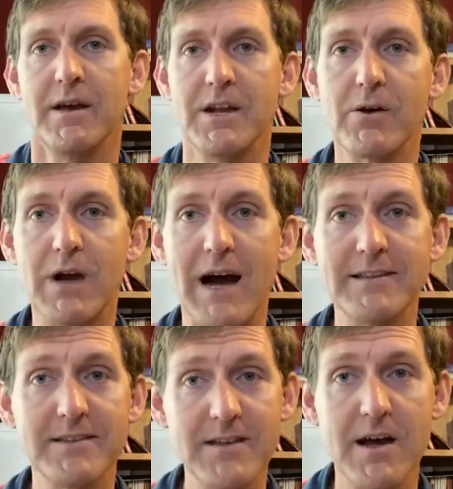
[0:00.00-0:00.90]
you know,
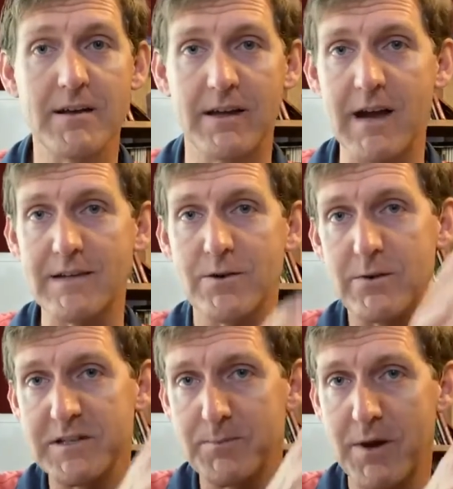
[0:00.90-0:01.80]
God's Son and God's
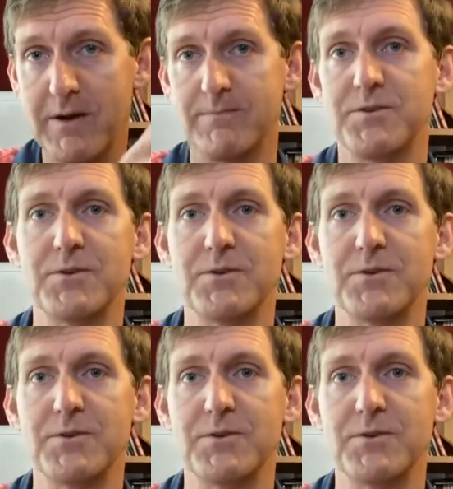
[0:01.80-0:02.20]
Holy Spirit.